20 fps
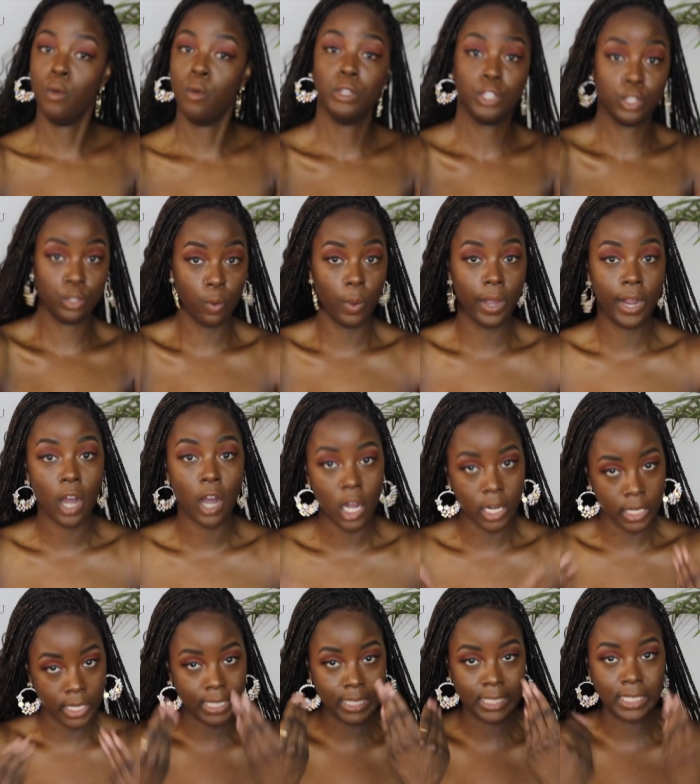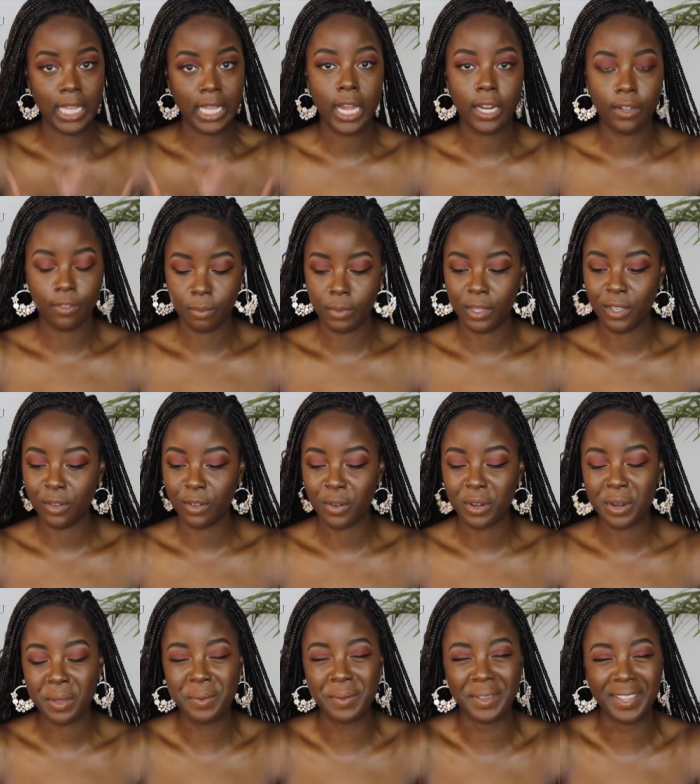what's going on inside of me, you know
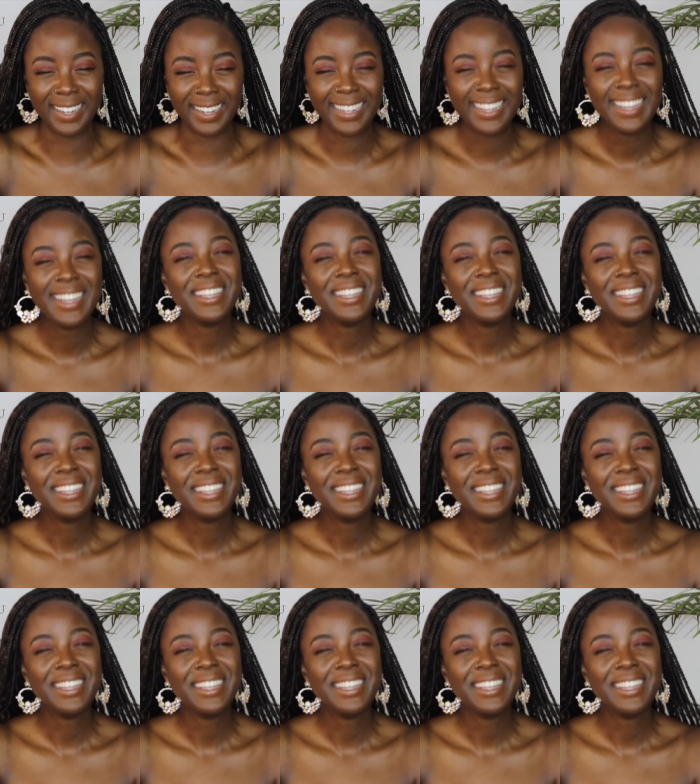what I mean?